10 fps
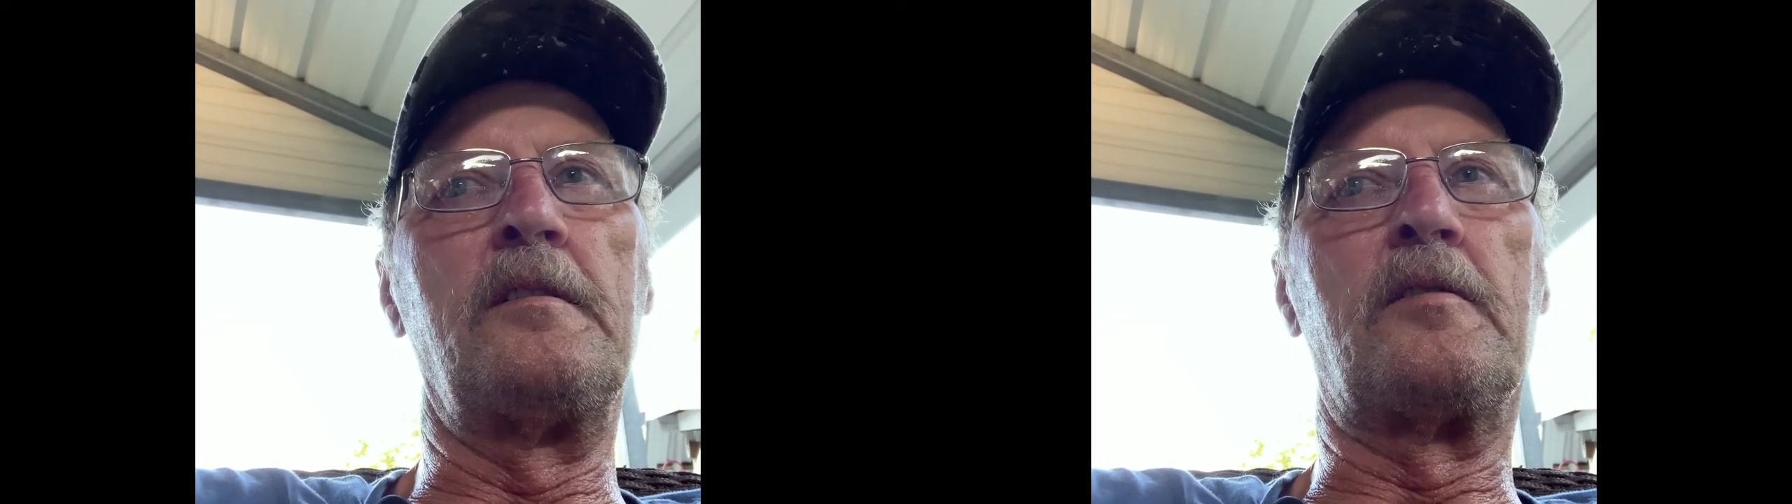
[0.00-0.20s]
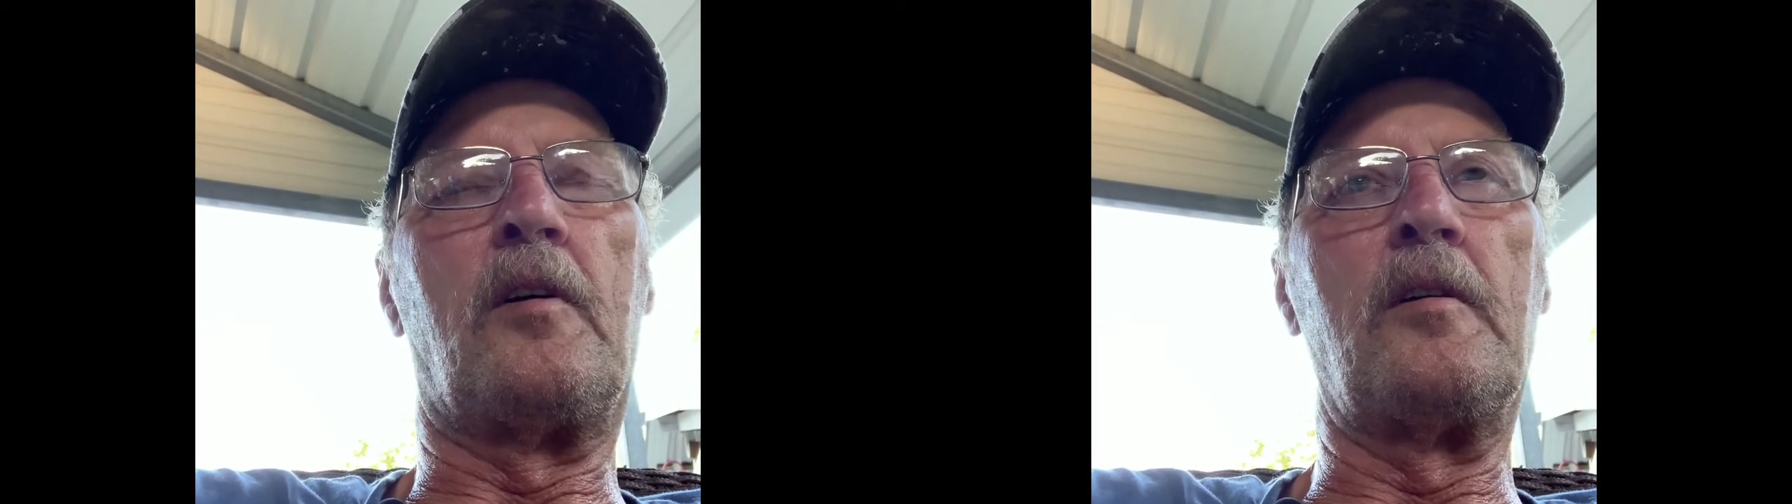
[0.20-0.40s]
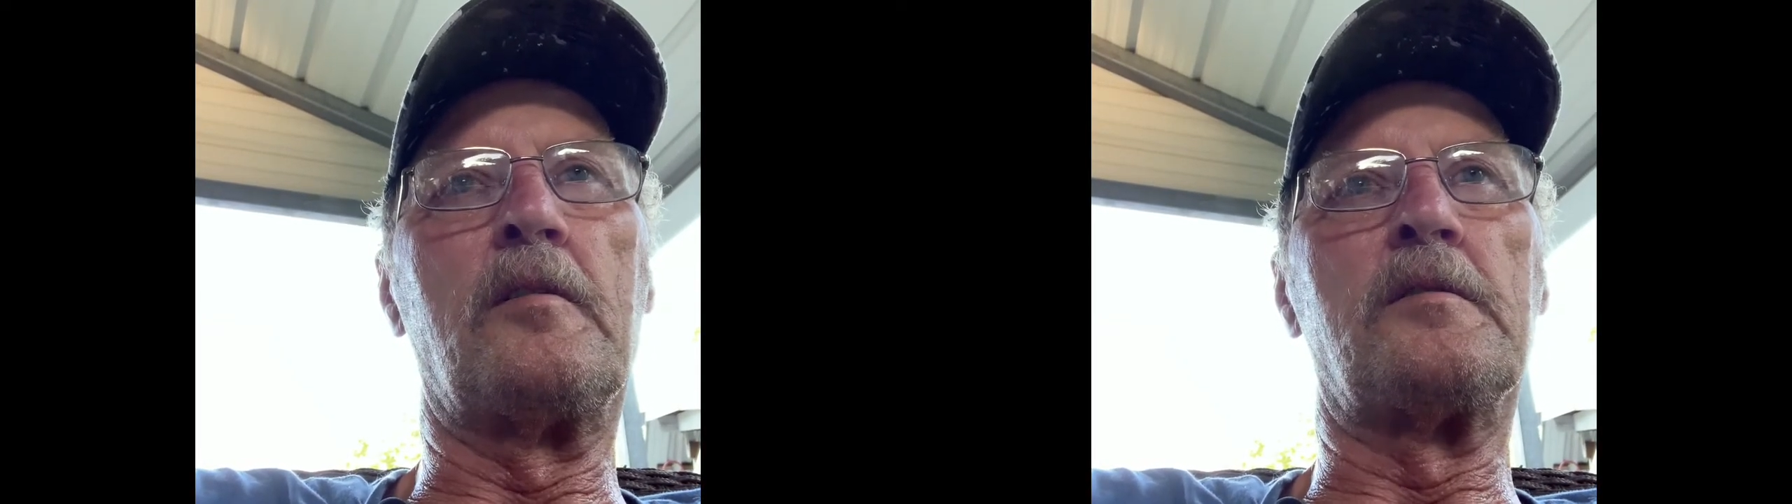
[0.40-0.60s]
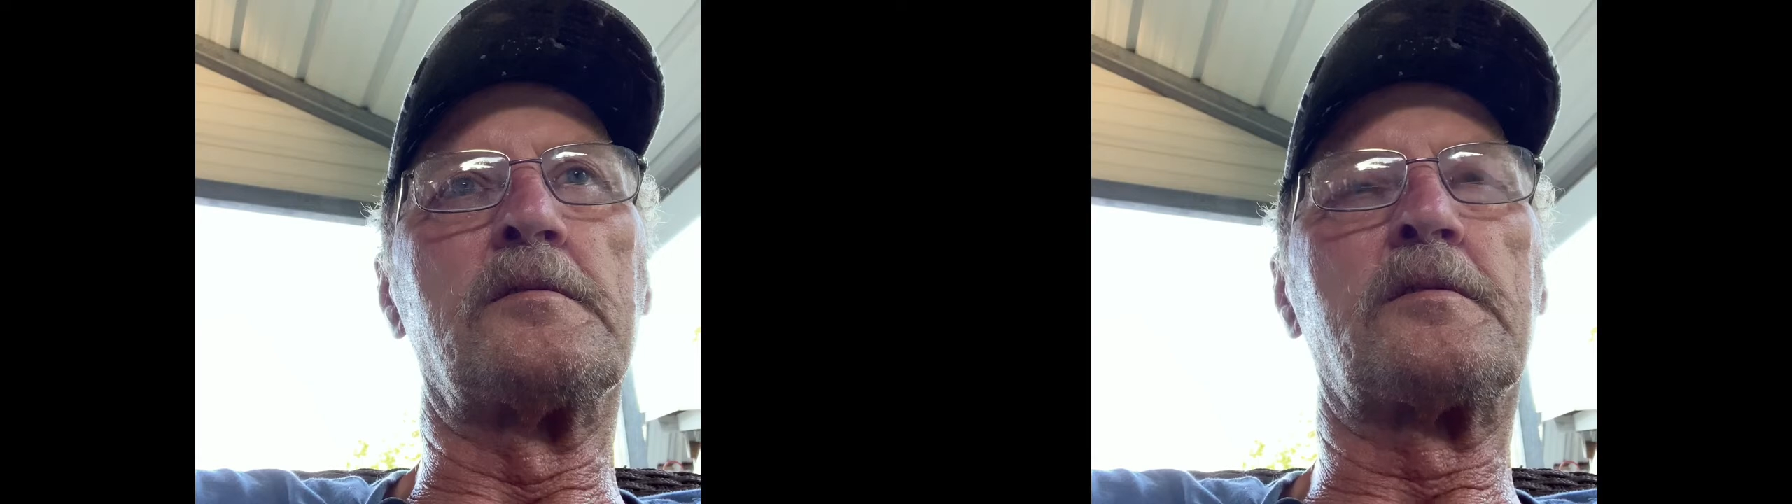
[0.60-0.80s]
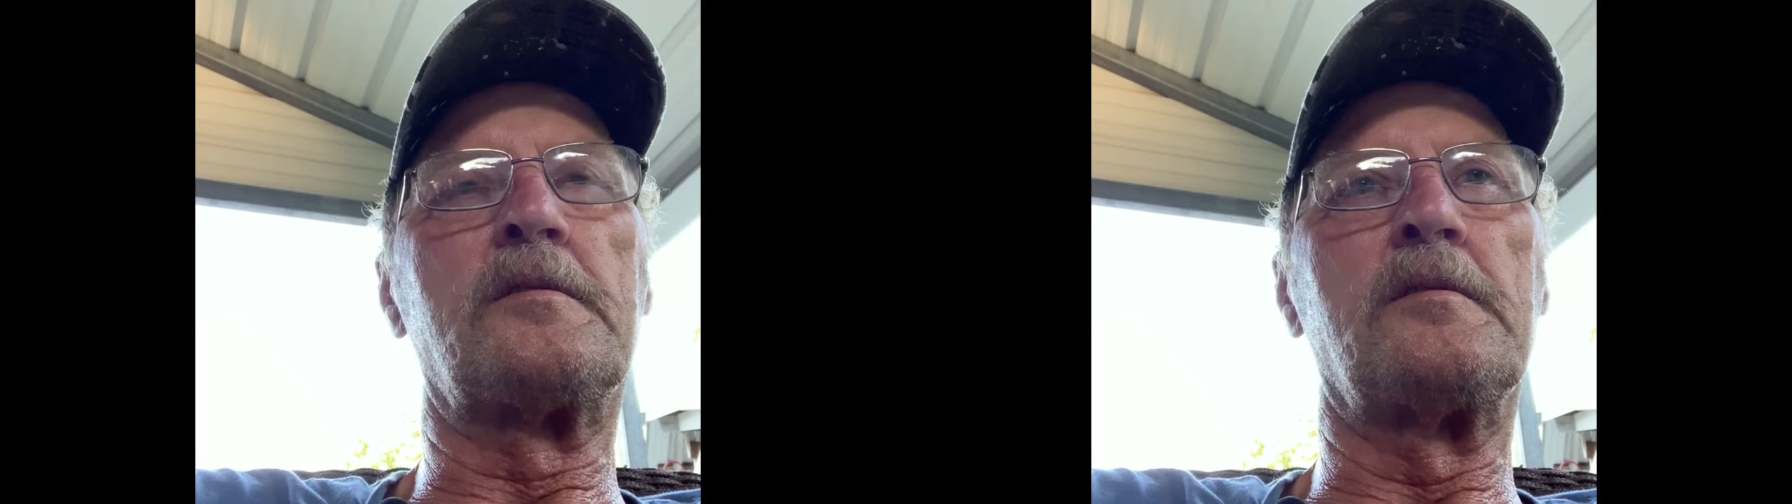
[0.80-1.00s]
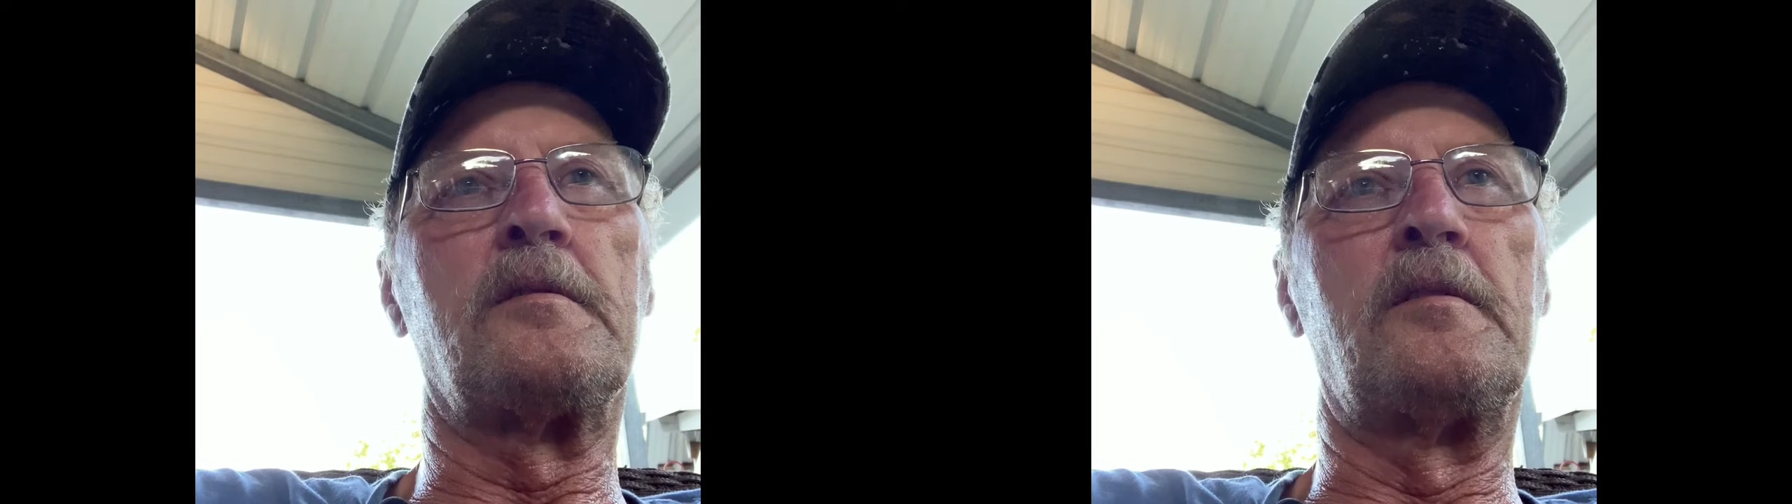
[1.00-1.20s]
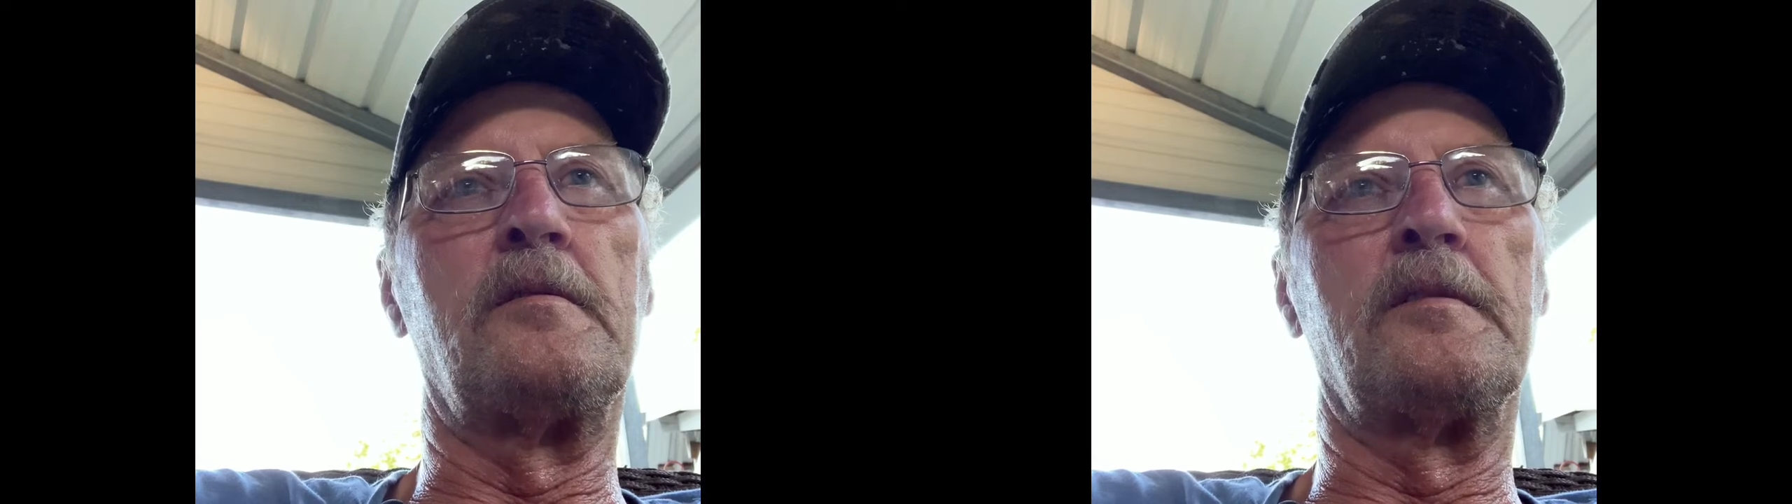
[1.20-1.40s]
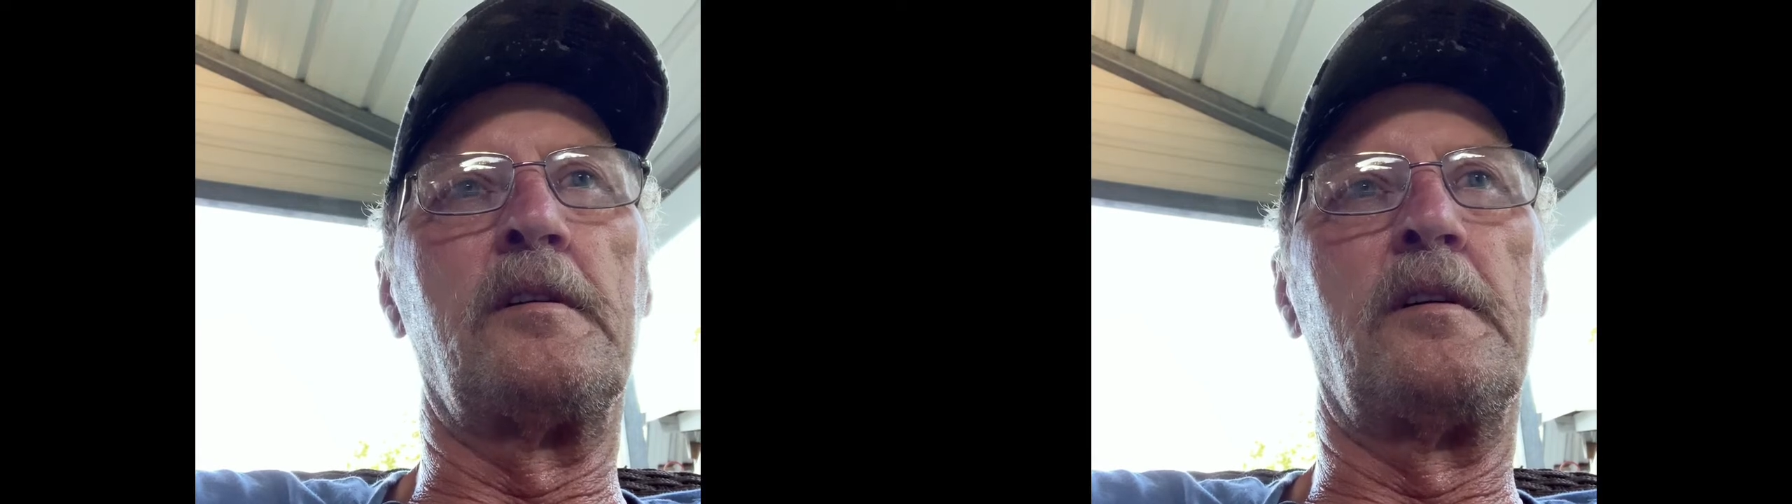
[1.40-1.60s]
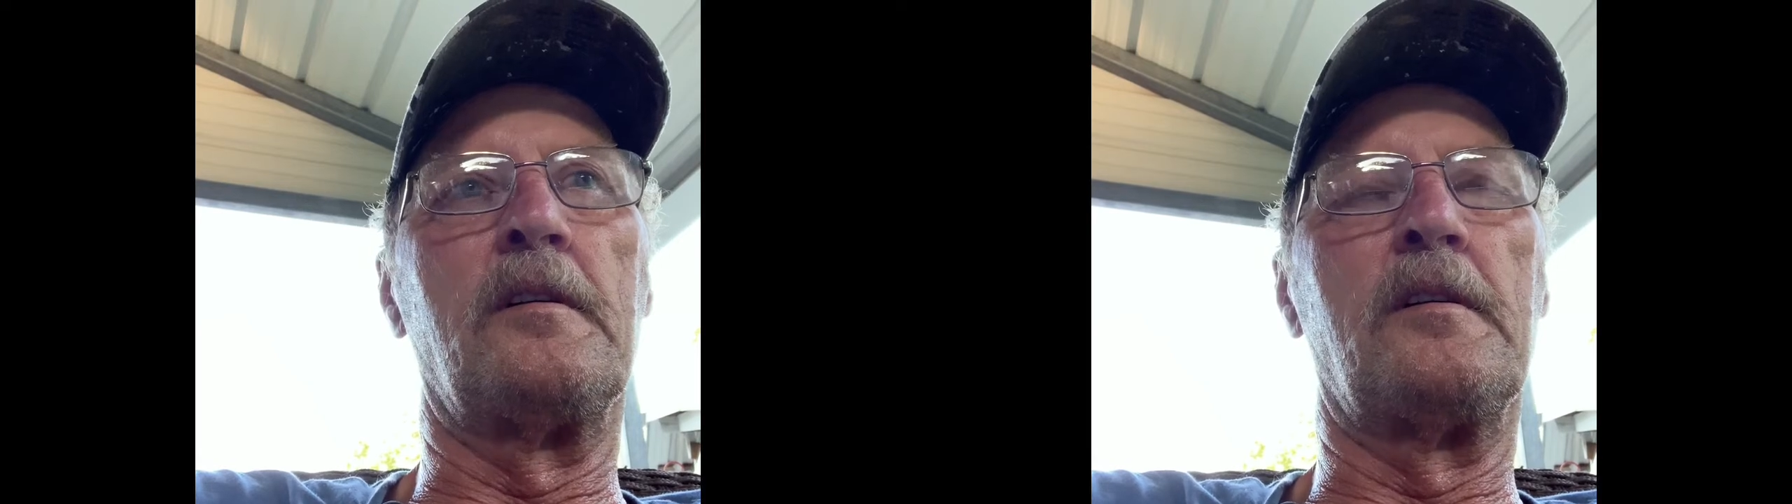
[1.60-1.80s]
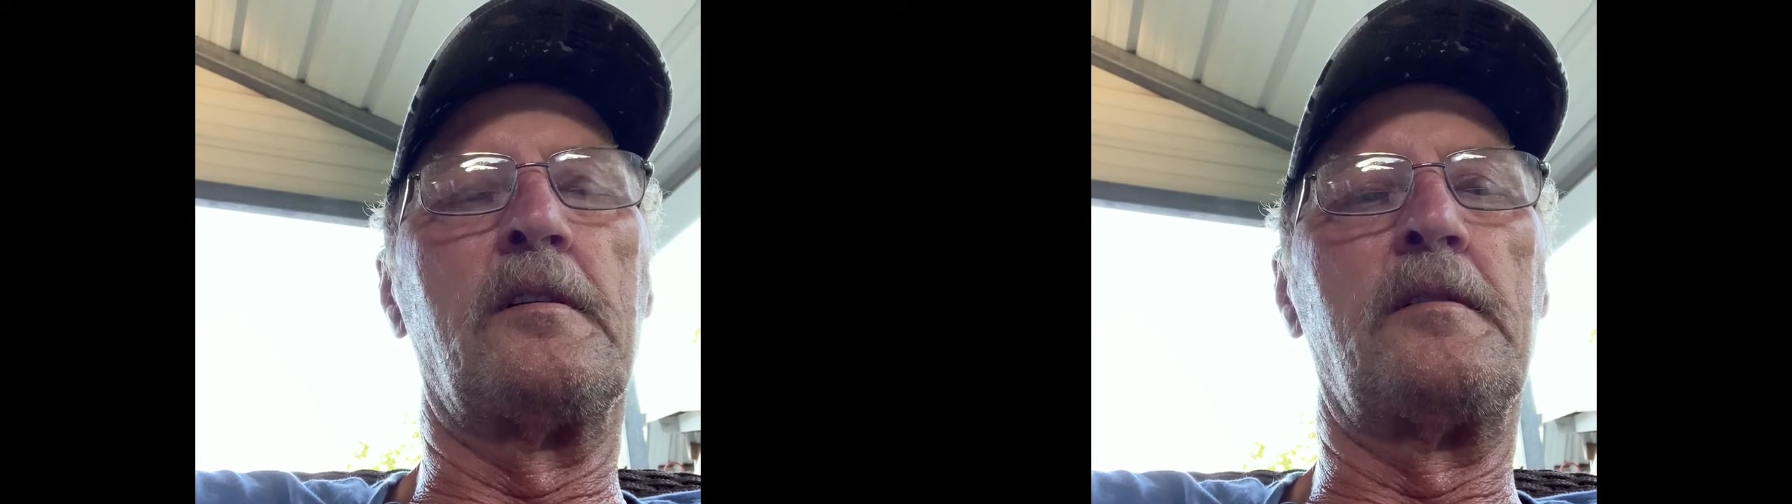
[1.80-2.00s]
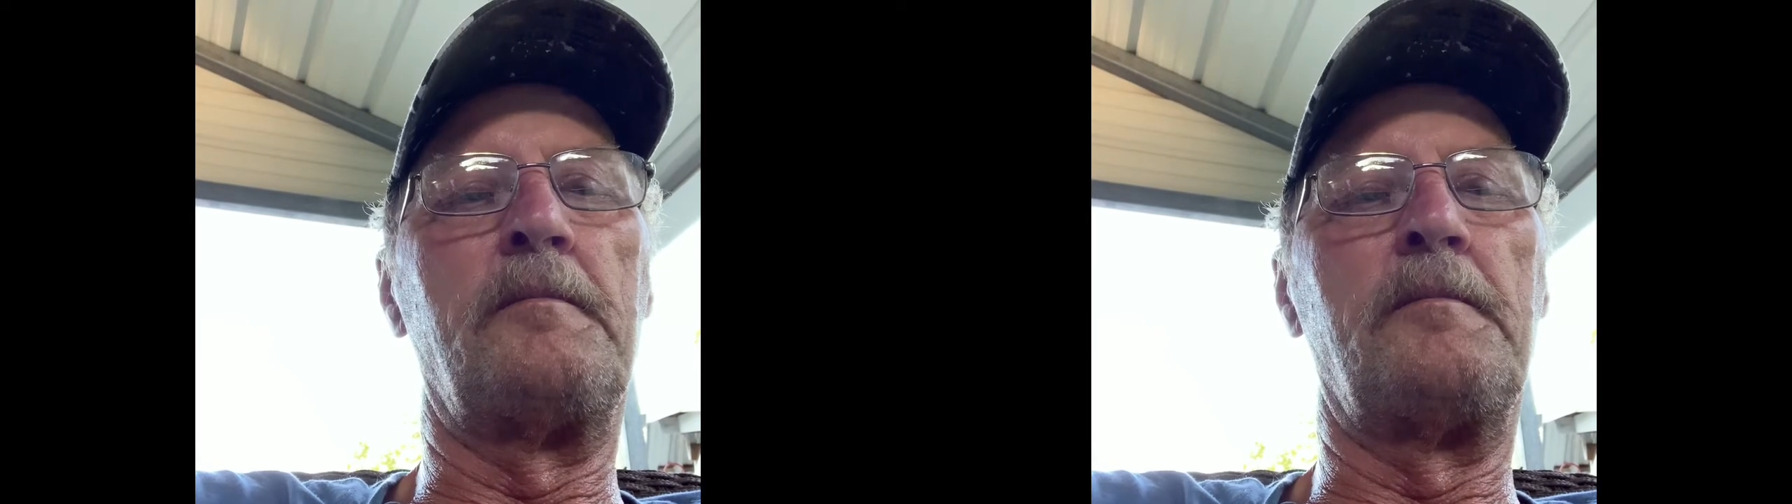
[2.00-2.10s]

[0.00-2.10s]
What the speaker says: coils on the